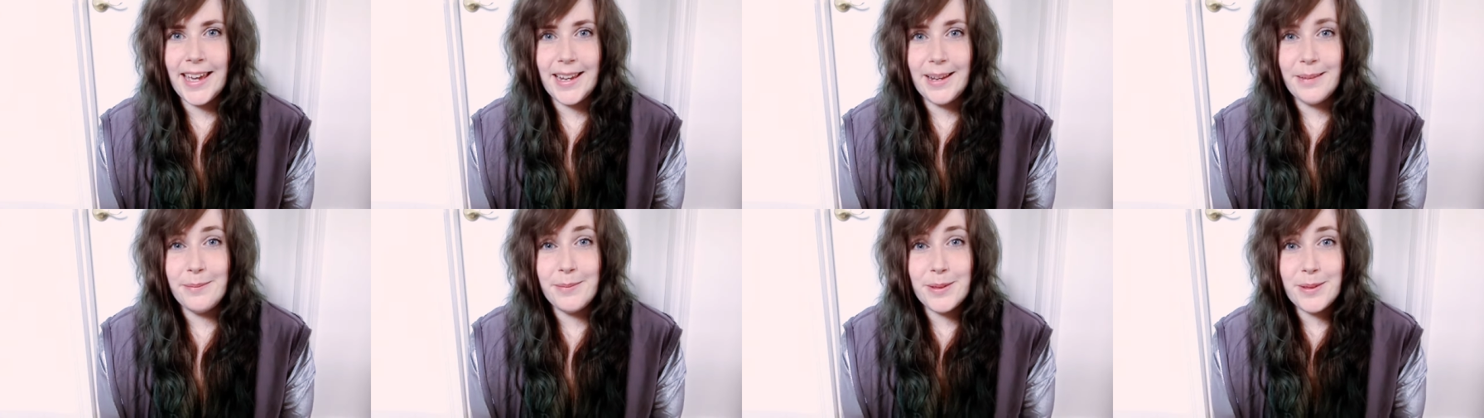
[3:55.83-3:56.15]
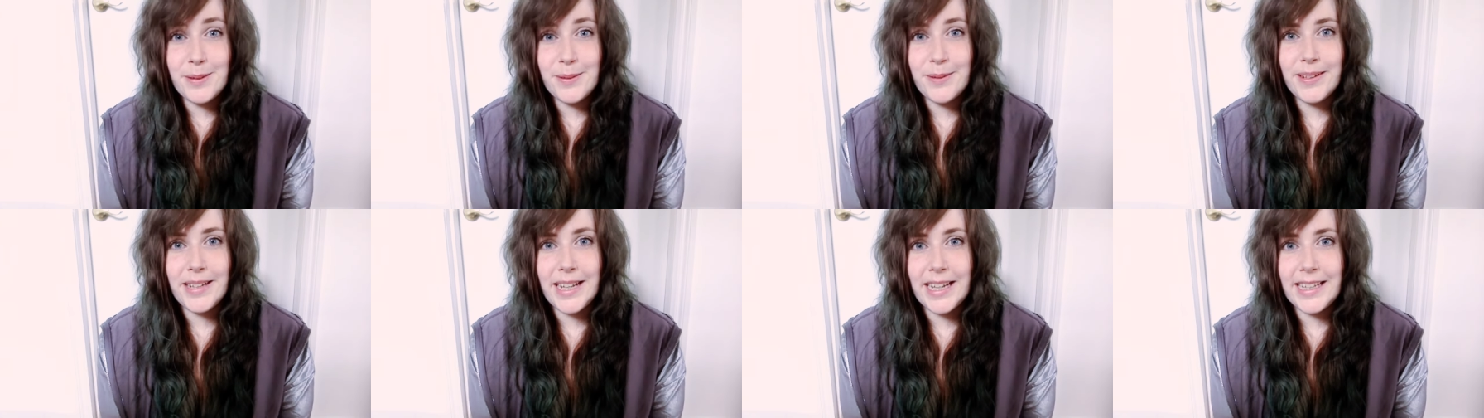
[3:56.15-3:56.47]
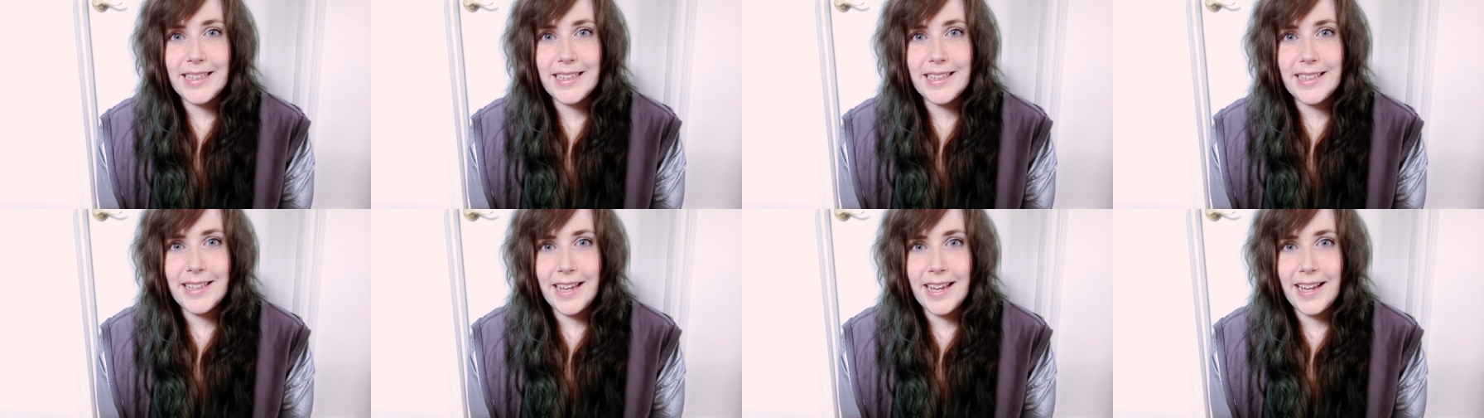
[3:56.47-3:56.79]
and I'm so
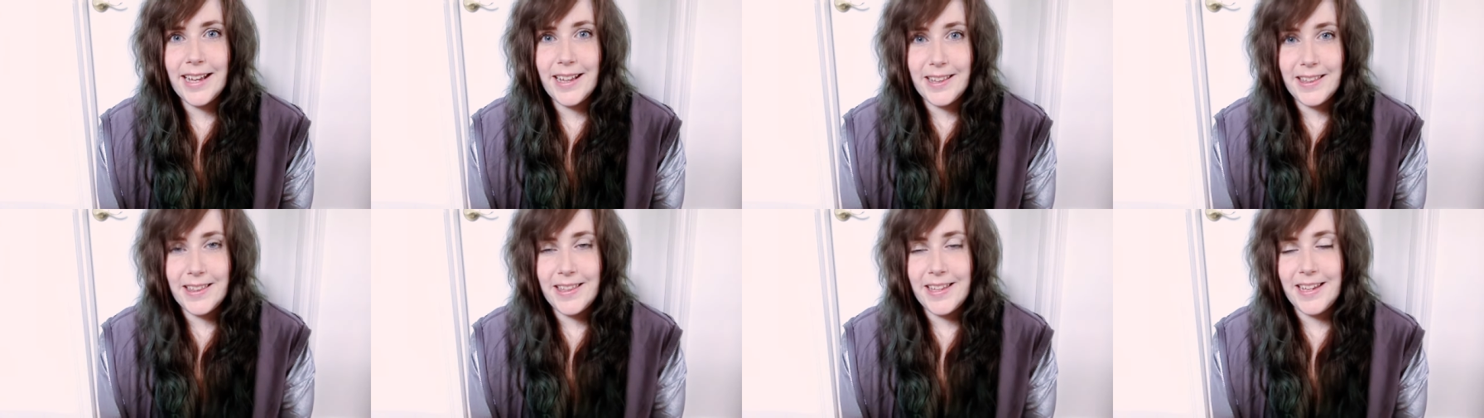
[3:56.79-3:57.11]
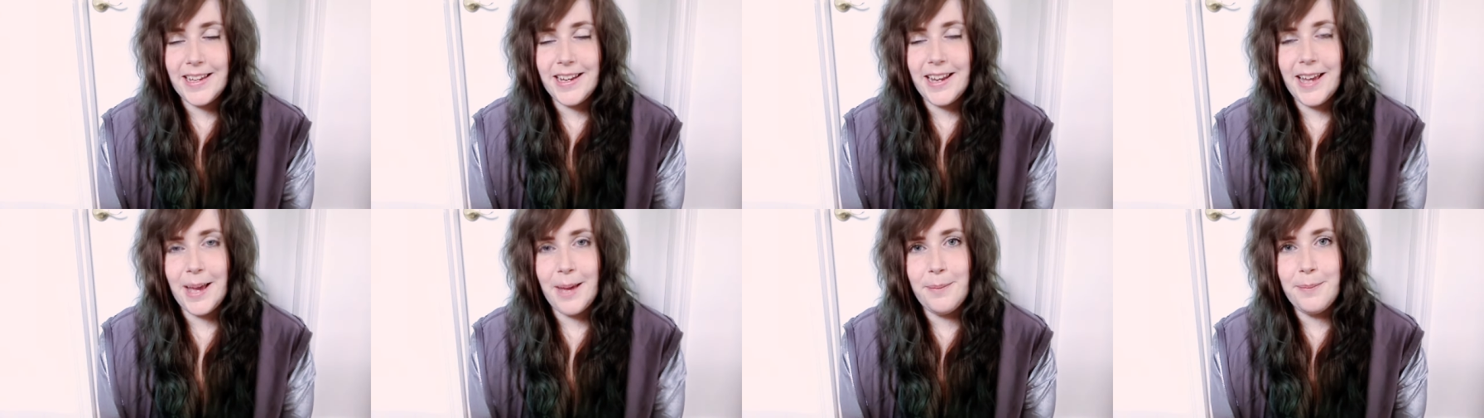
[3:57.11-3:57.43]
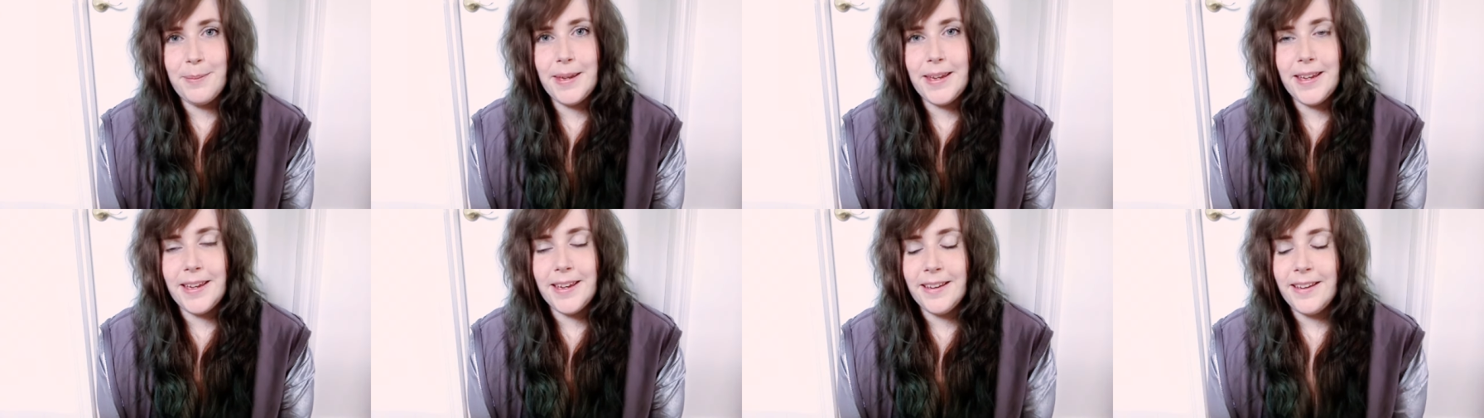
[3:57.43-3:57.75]
glad that they're healthy and
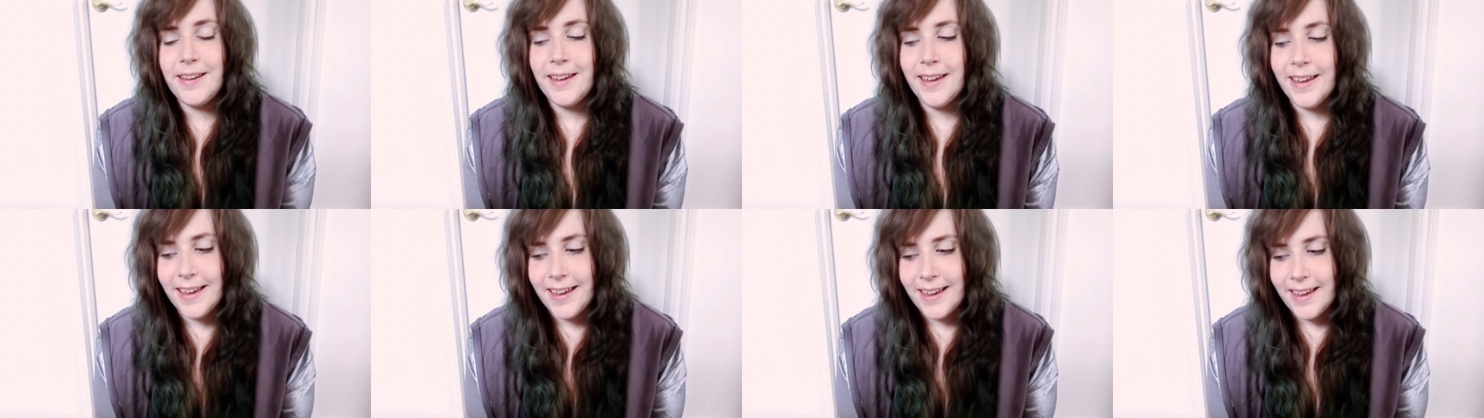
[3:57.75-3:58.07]
happy.